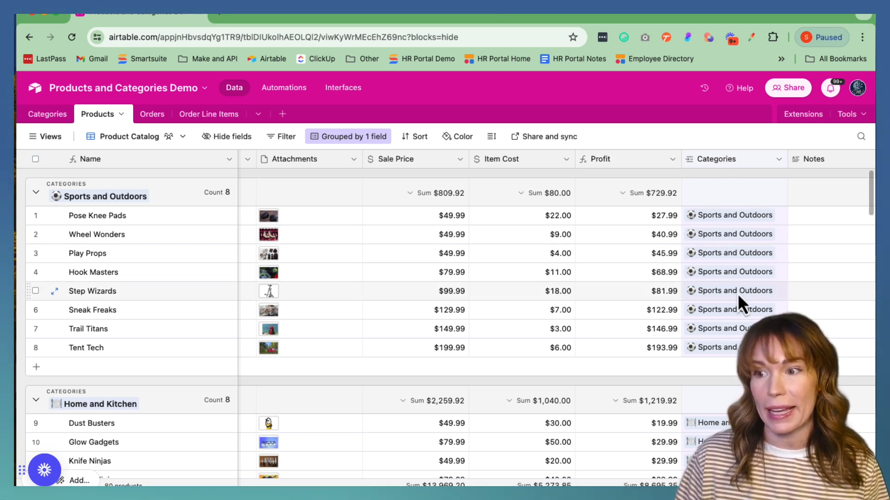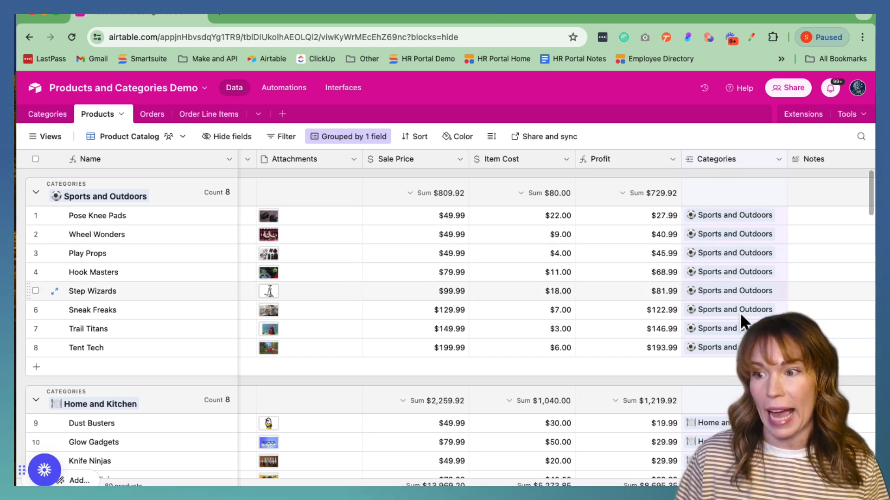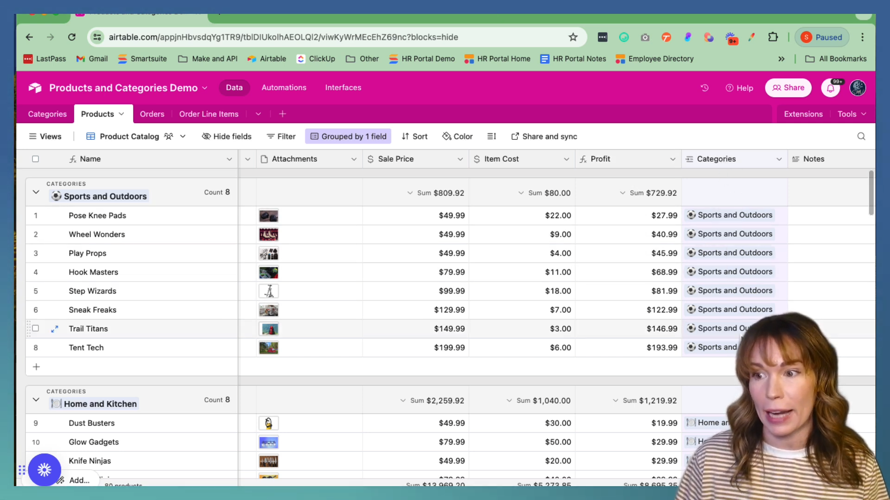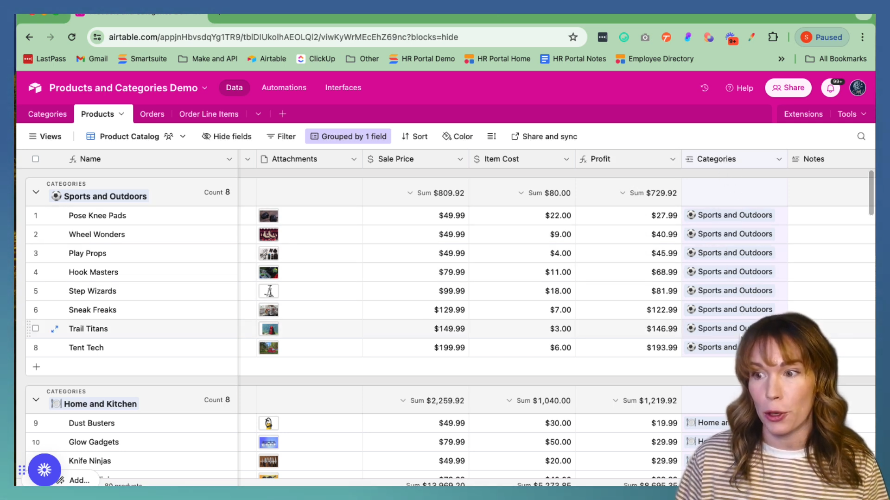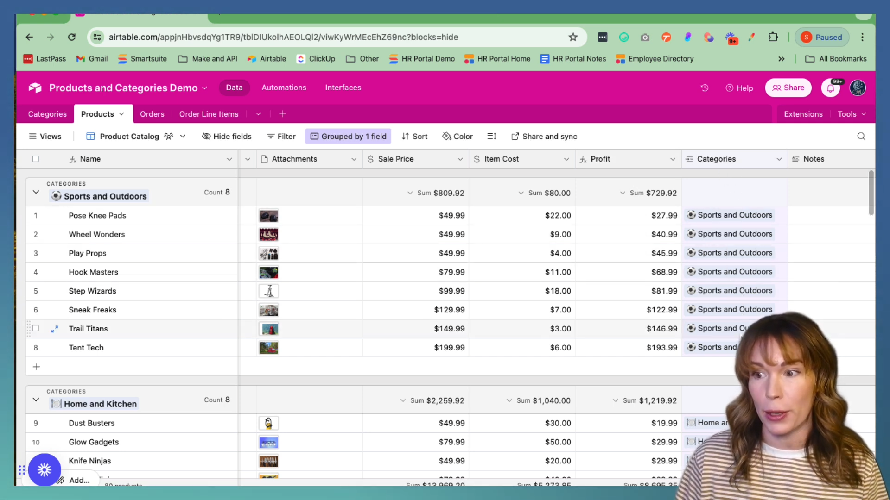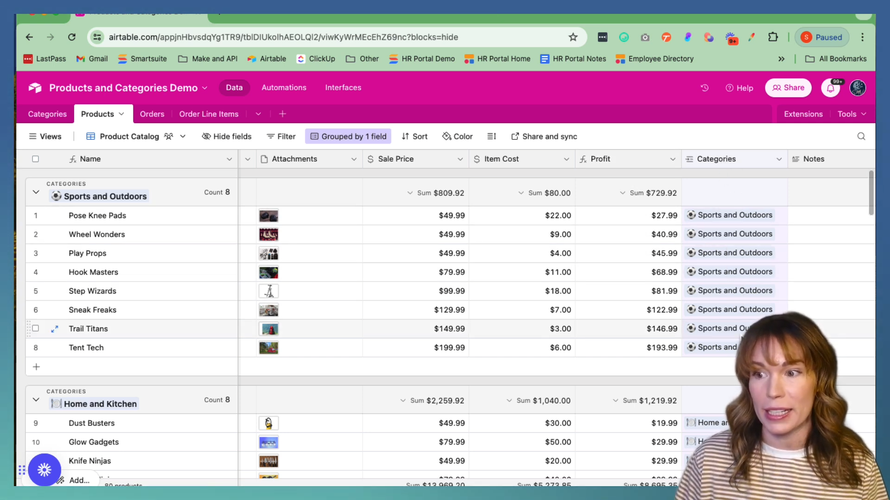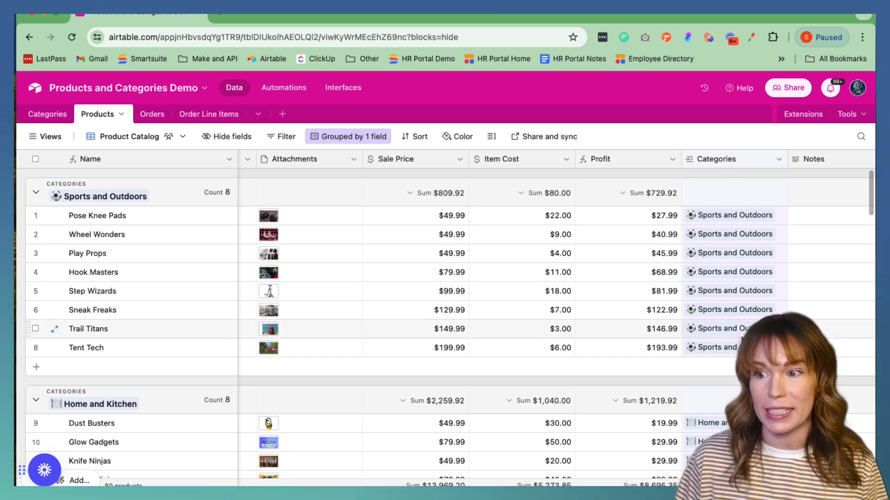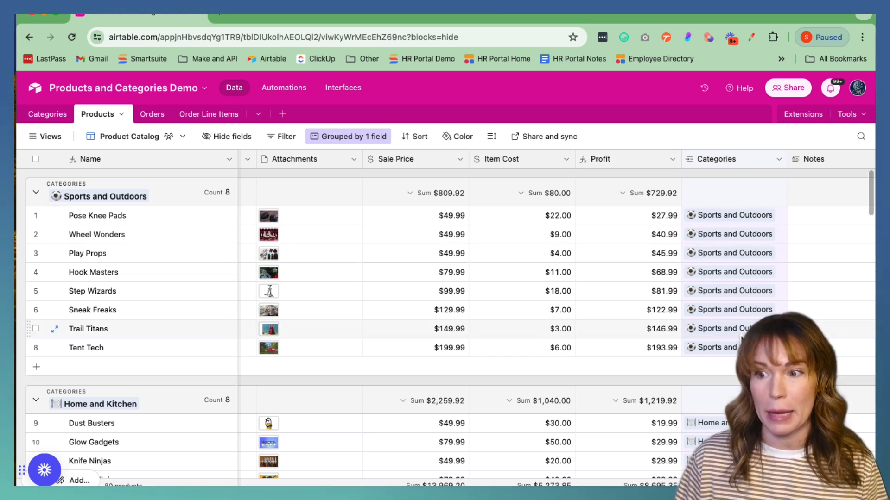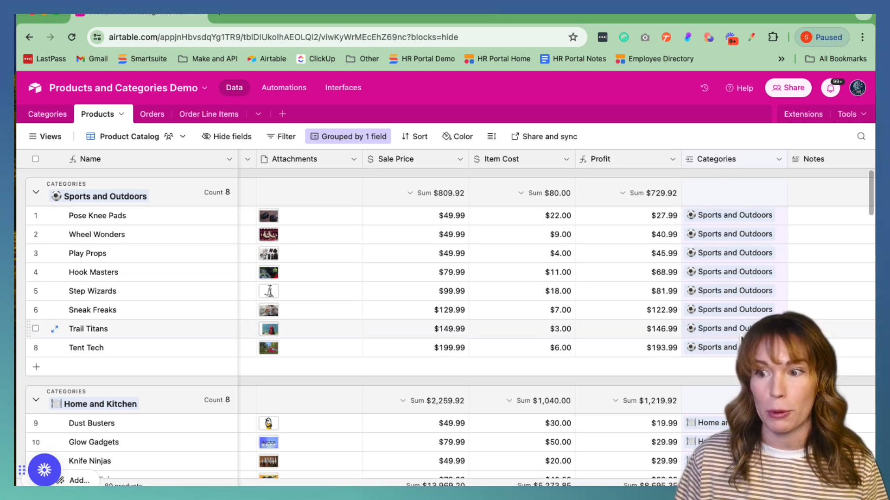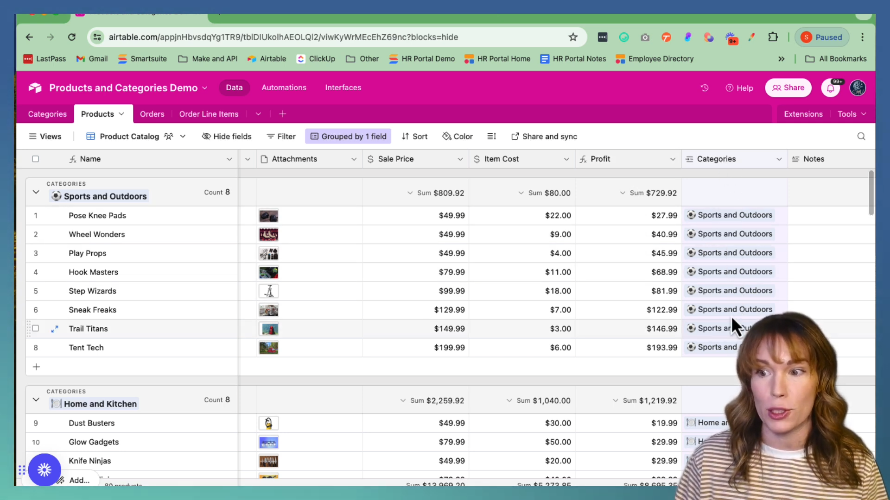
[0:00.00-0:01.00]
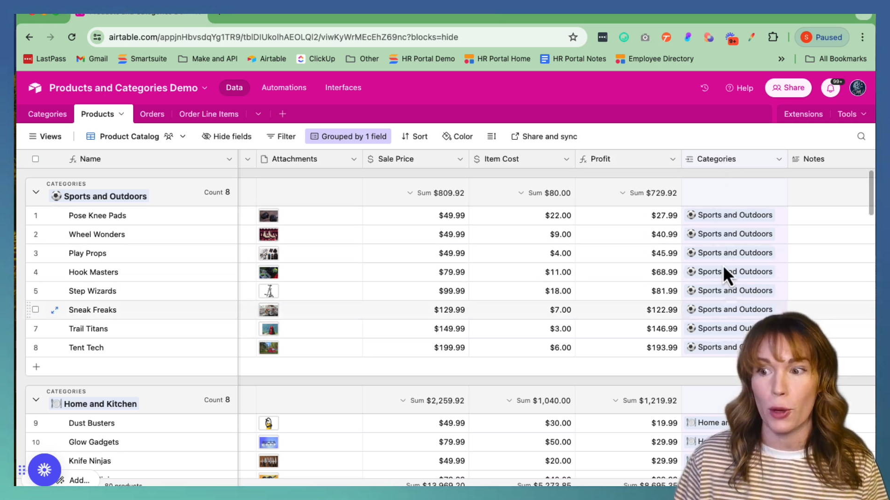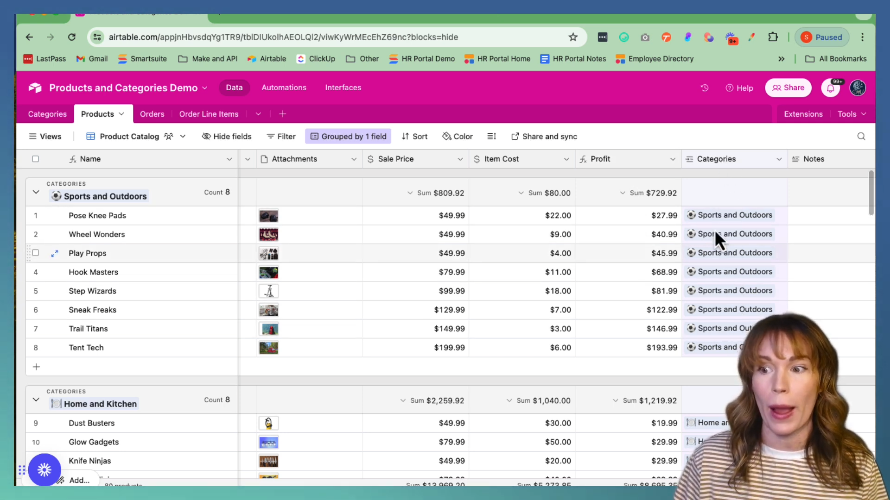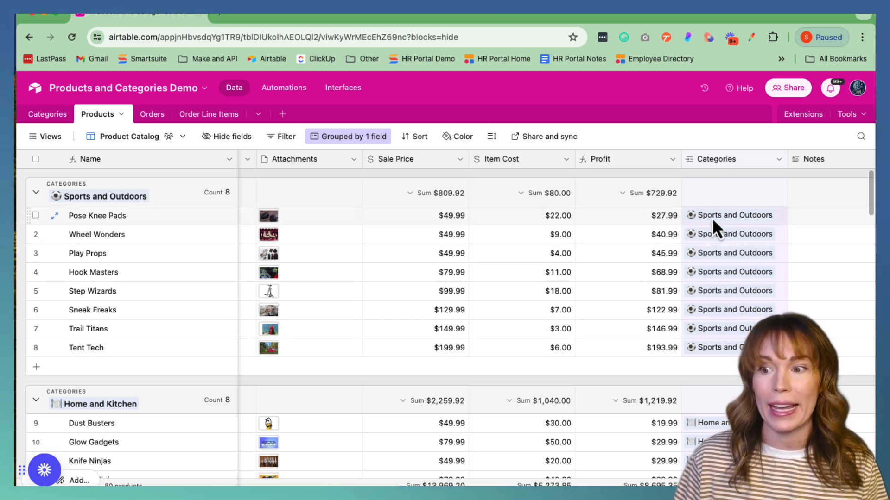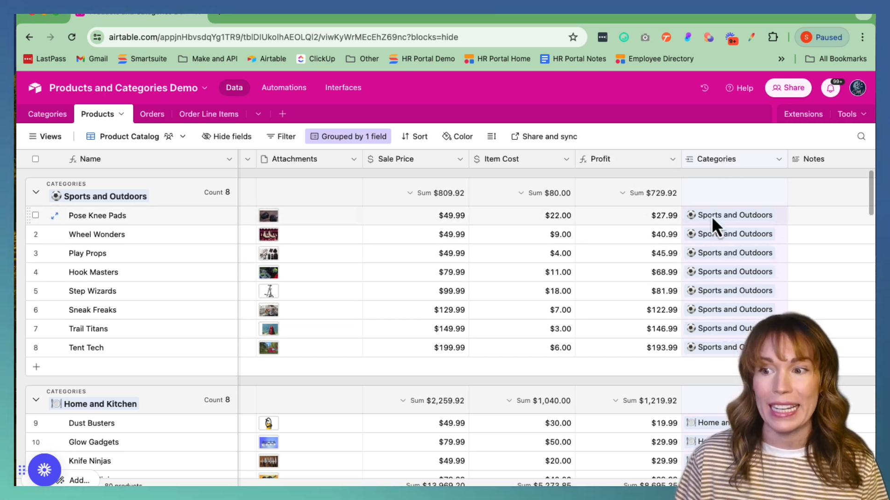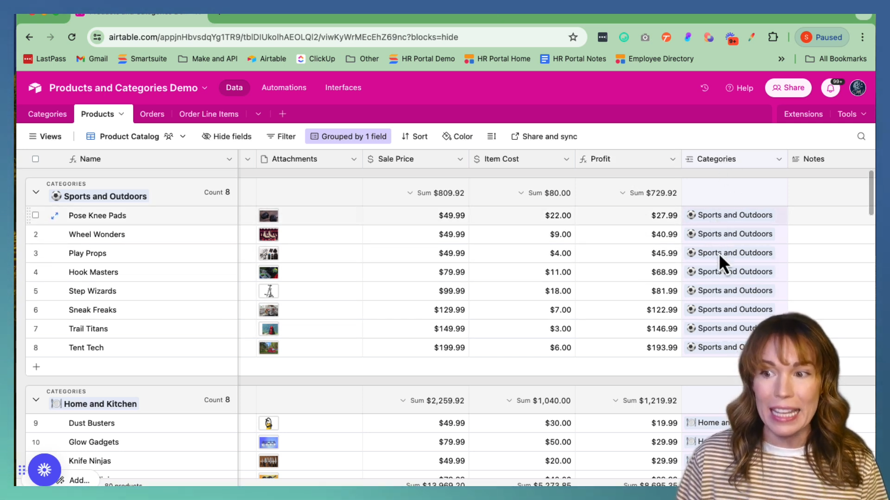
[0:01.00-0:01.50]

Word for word: categories table so I can